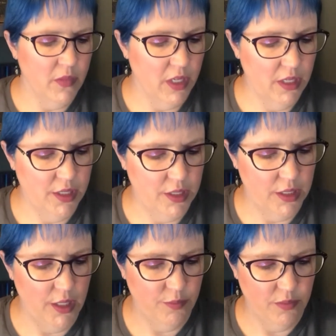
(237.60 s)
Let's
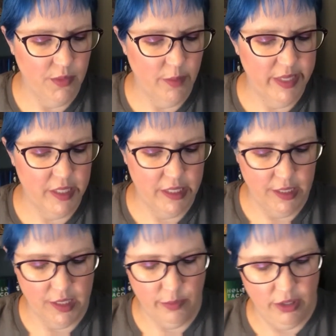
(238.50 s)
see, I messed
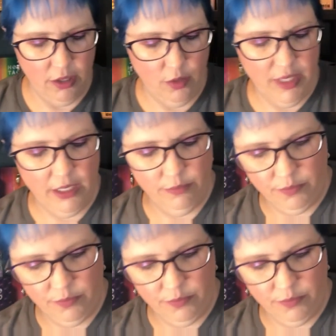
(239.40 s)
these up a little bit.